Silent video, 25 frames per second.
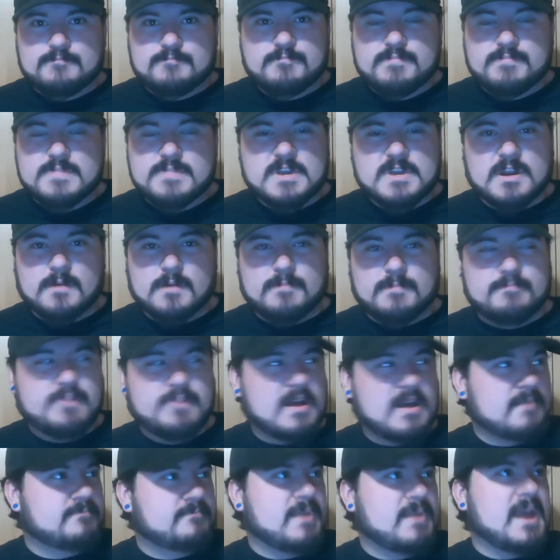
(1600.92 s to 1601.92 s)

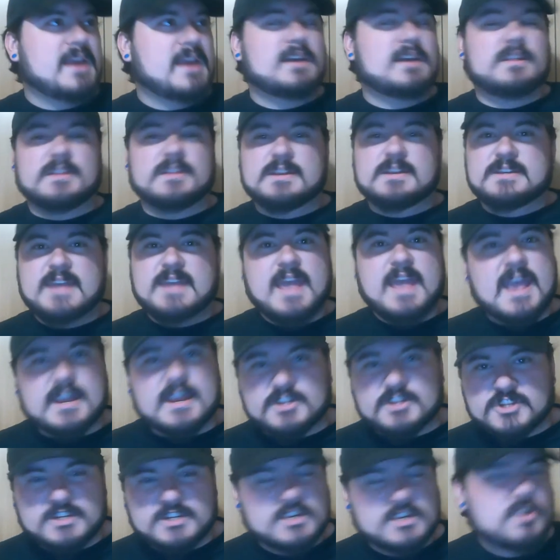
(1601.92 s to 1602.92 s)

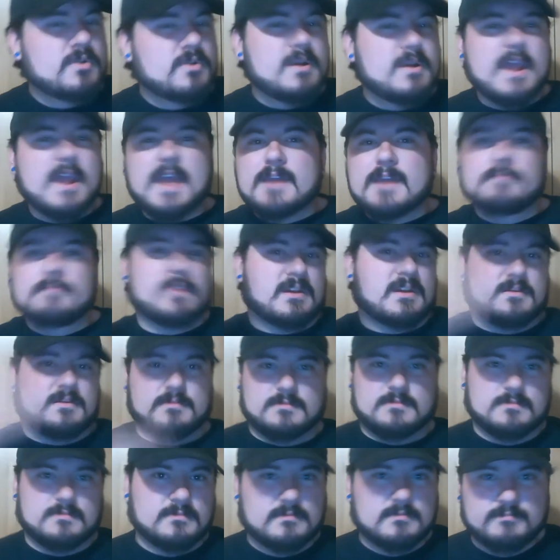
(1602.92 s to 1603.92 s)
Bangladesh, you name it.
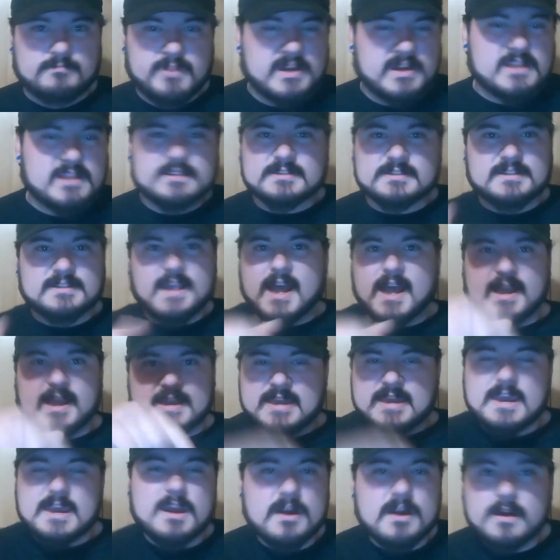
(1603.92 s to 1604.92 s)
But it's not
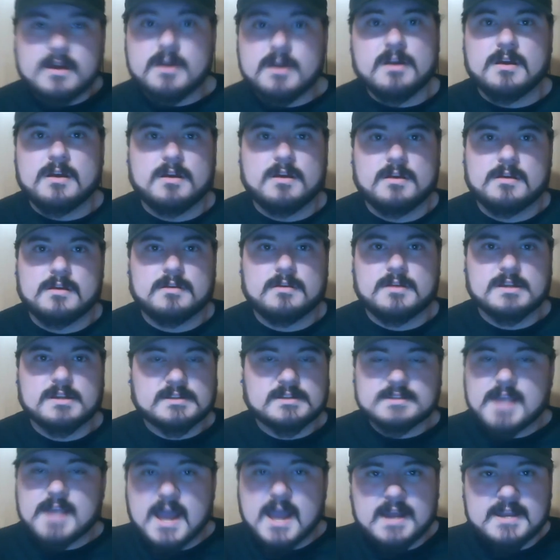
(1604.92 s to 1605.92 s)
here.
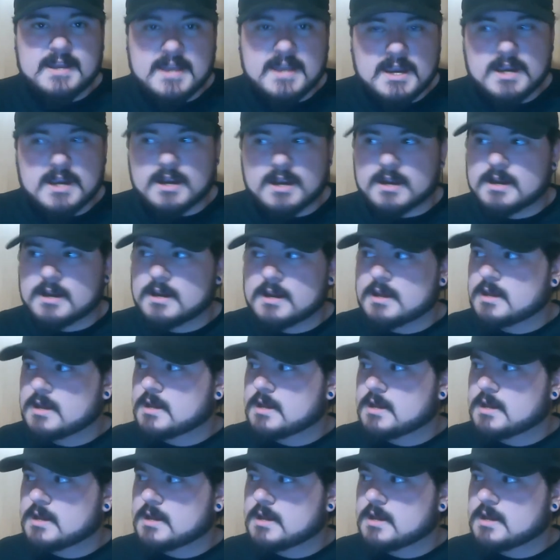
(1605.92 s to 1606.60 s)
It's not here.